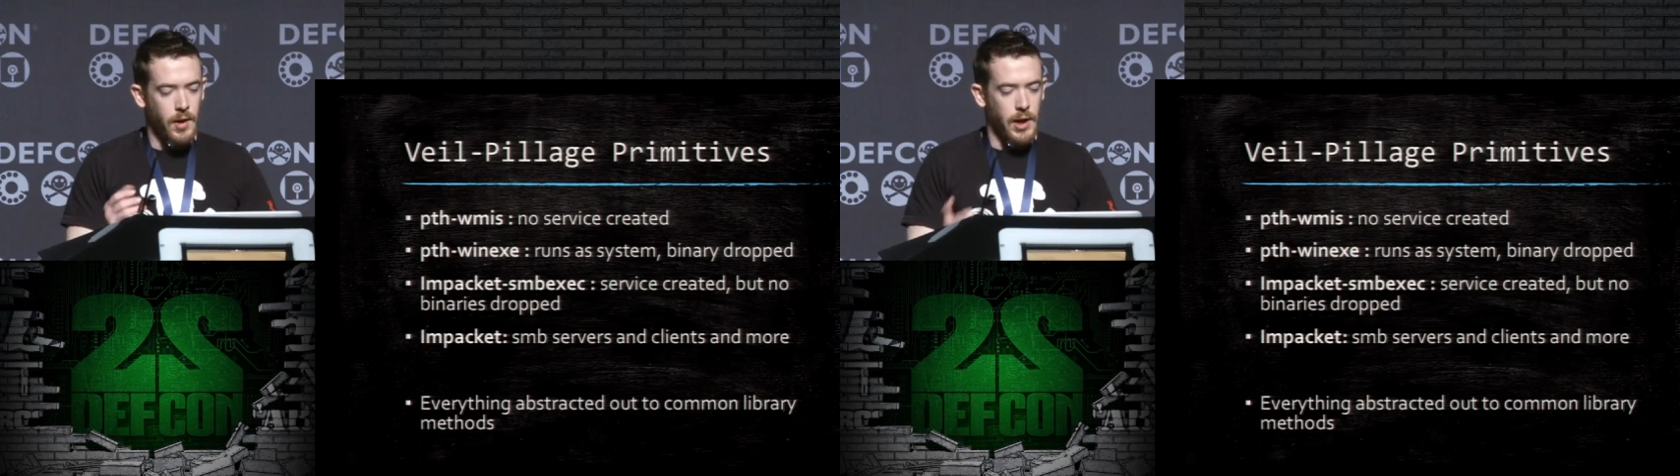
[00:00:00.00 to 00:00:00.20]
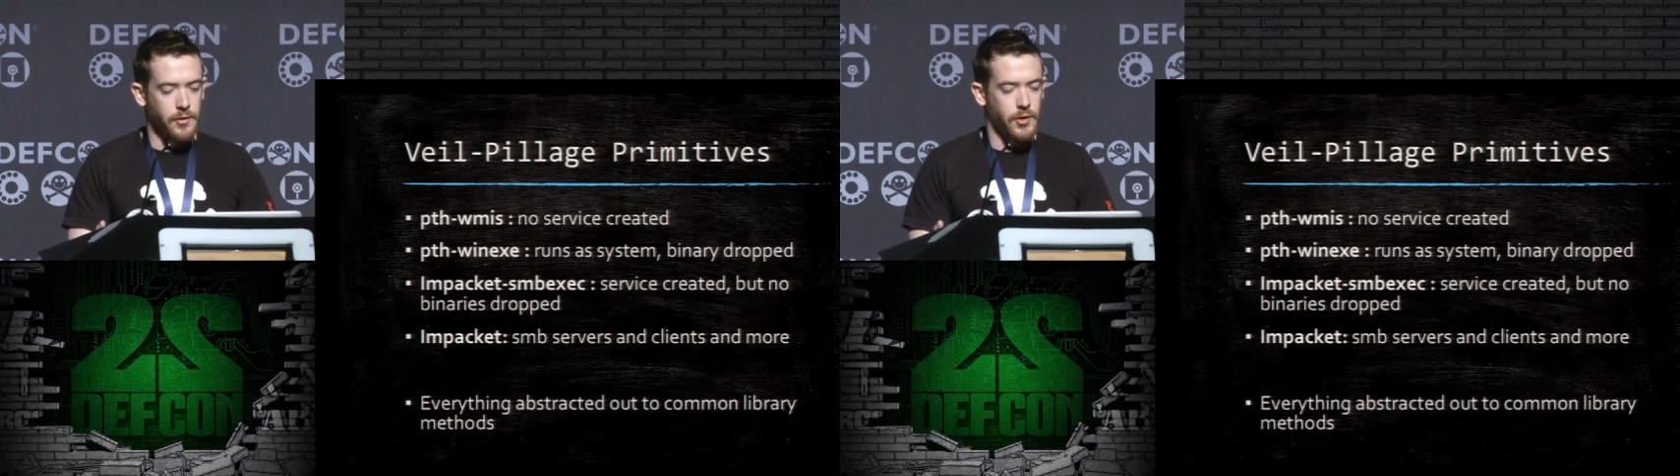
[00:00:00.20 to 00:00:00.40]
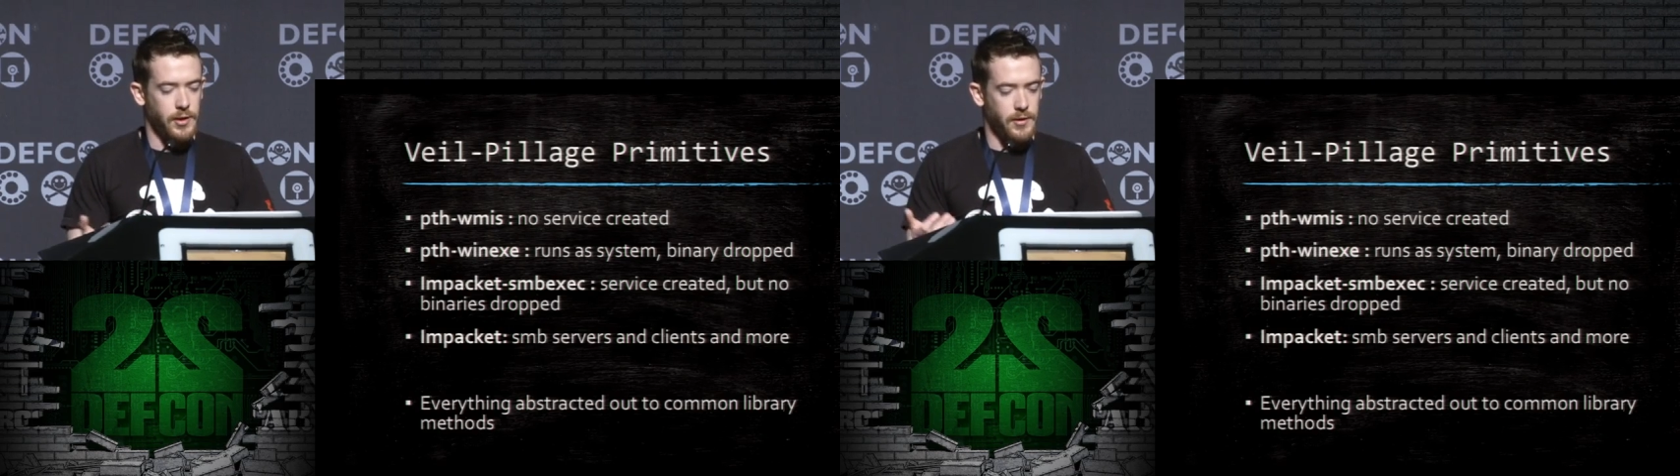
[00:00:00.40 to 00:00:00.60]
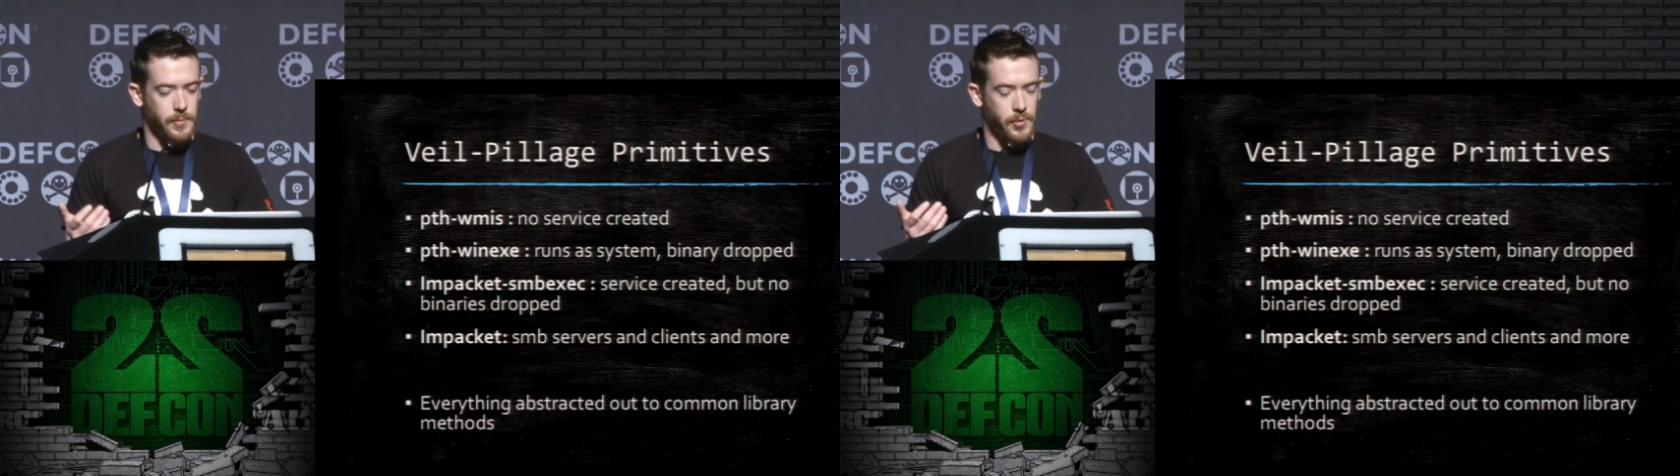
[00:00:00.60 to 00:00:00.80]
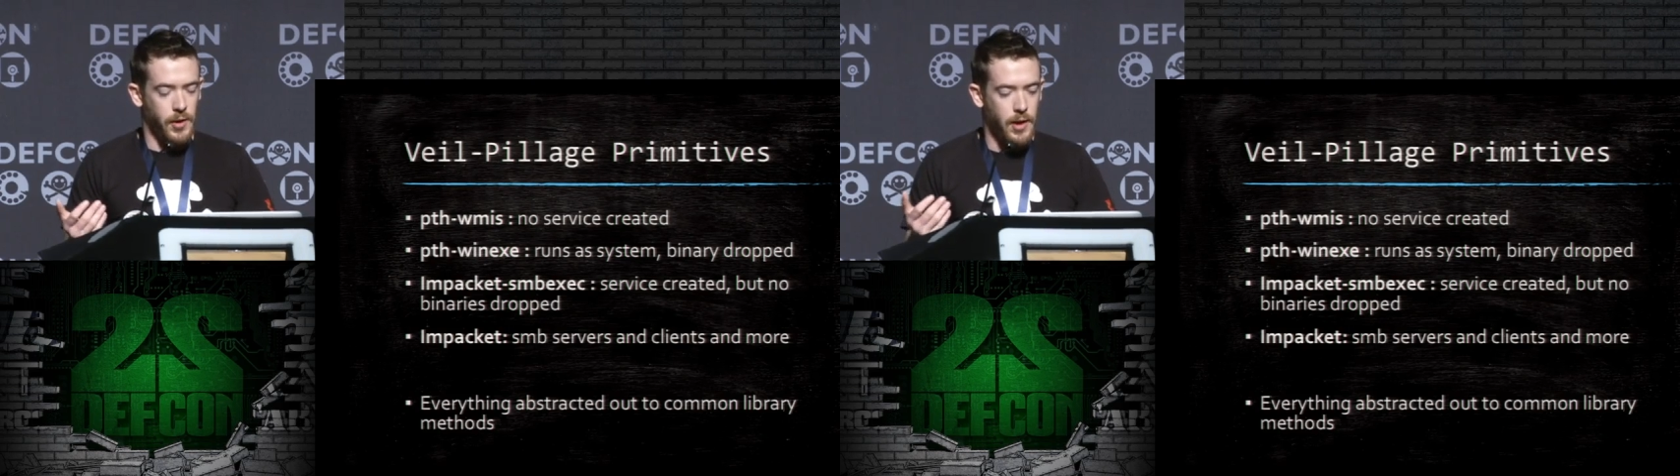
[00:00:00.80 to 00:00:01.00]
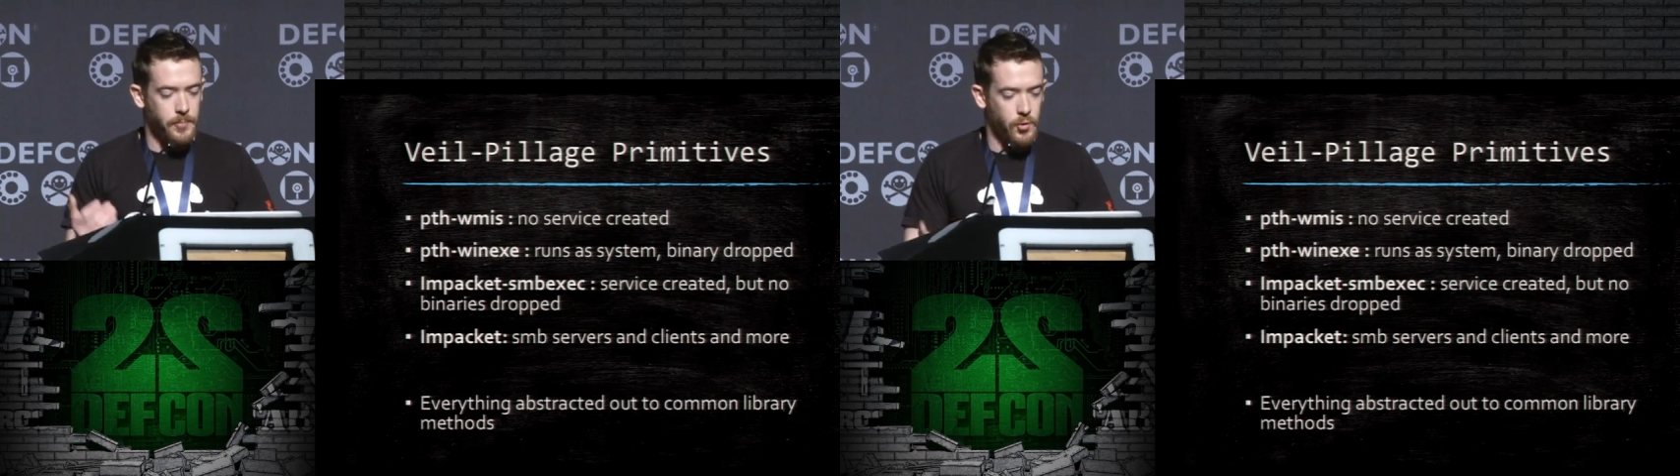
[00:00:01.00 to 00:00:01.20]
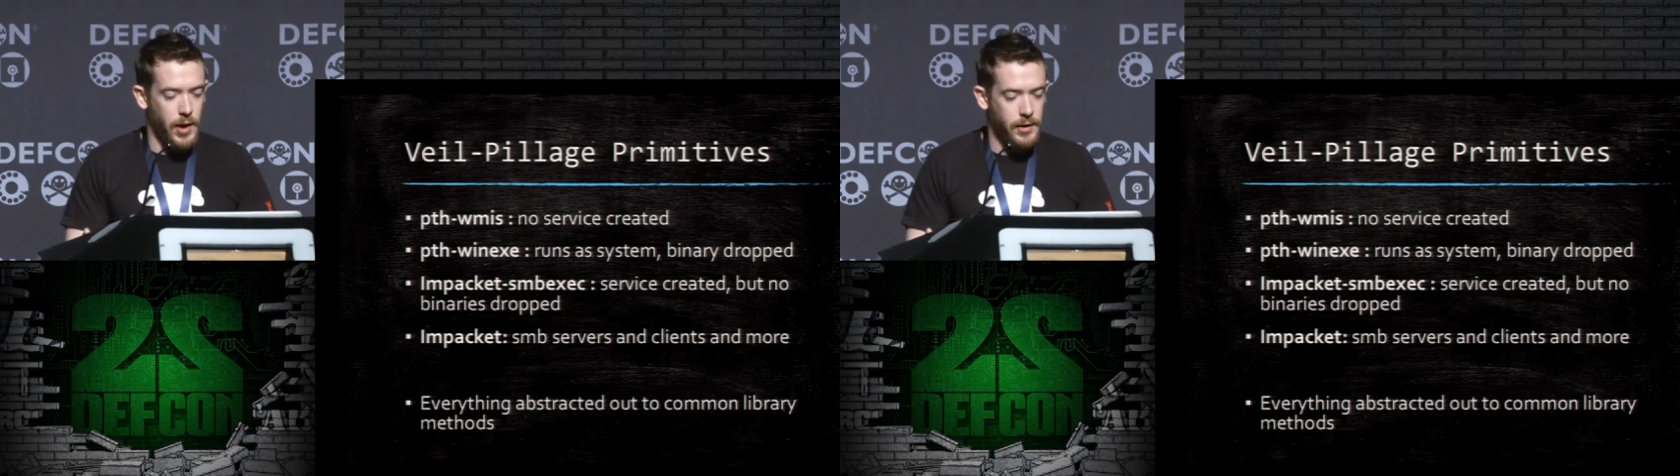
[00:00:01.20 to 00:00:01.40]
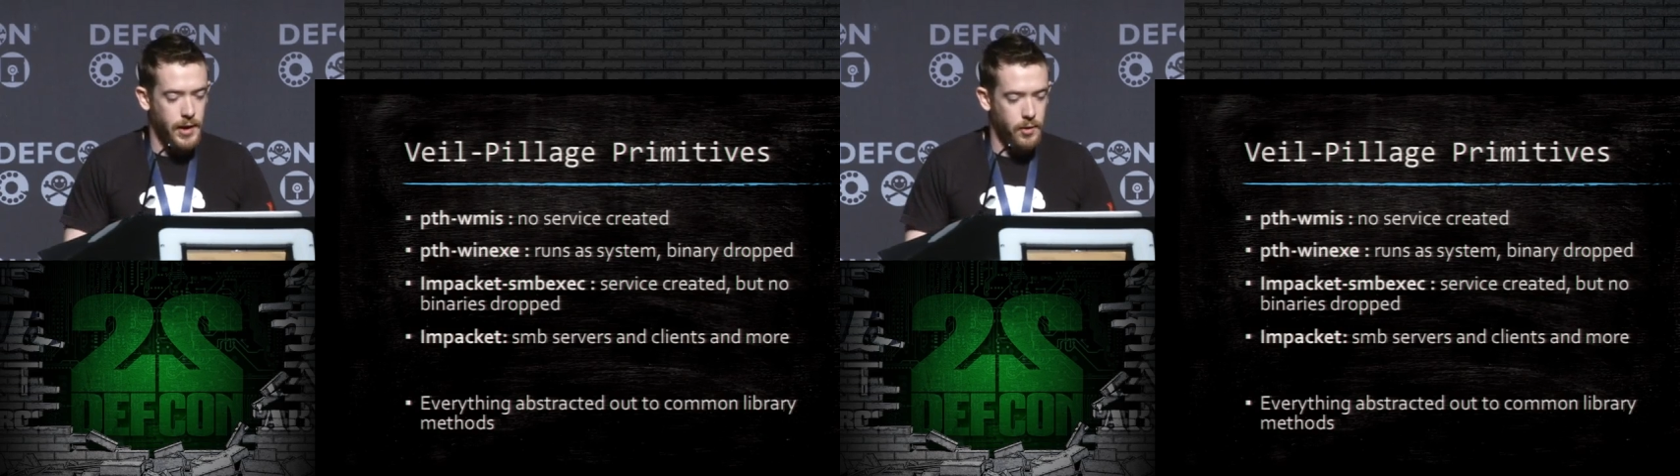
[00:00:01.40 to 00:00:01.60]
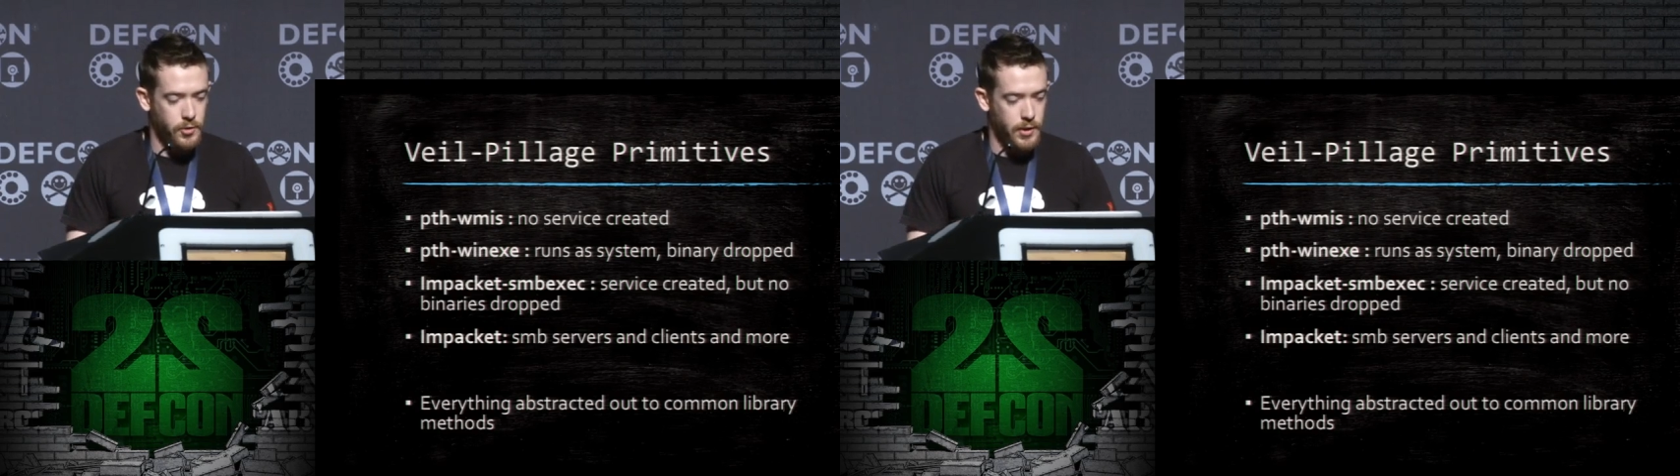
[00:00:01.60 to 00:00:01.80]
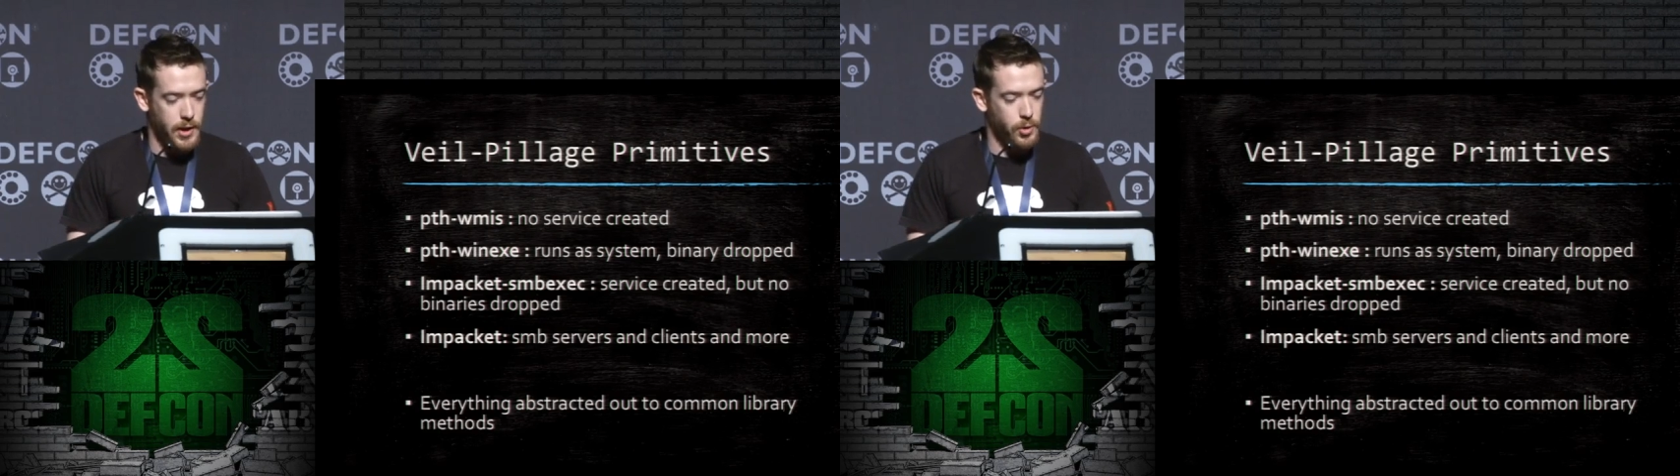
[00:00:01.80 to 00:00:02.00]
Everything is abstracted out
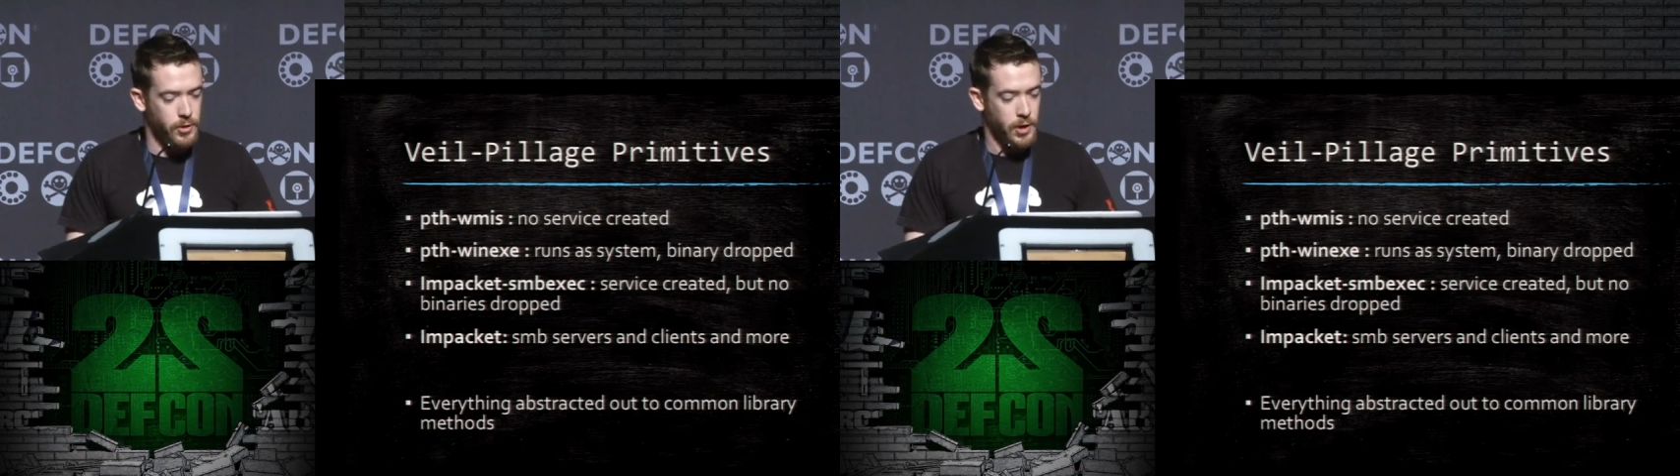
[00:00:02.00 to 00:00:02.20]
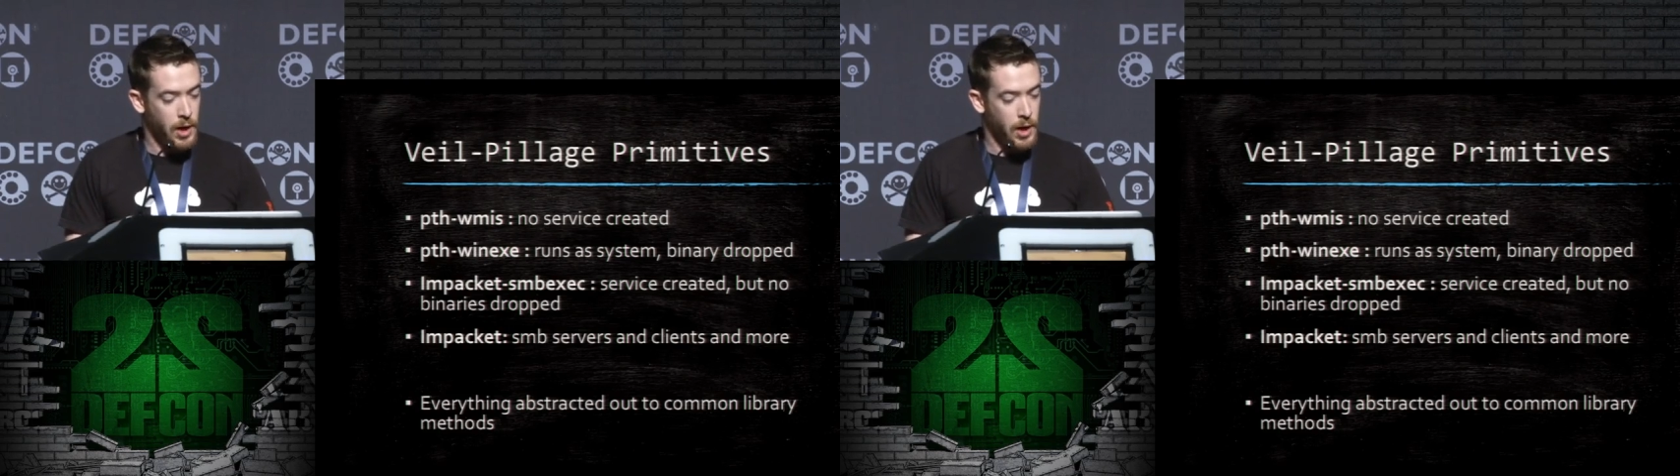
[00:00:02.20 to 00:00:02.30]
to